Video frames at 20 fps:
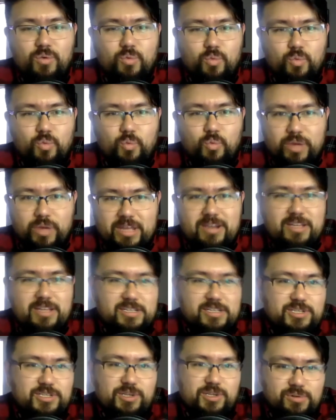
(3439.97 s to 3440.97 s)
we need
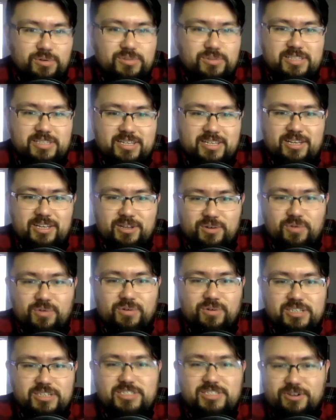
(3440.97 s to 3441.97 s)
to use it in
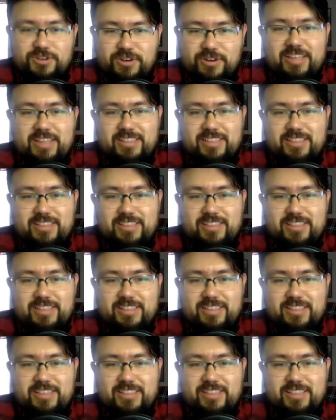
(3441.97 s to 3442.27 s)
order to create